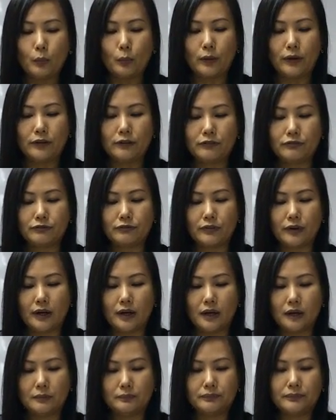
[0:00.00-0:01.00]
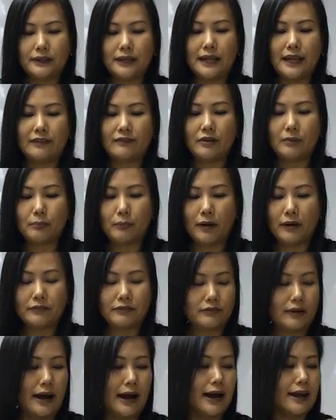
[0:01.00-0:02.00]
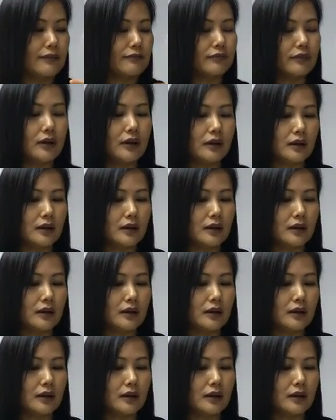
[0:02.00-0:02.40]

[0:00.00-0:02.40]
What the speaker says: with 11.5,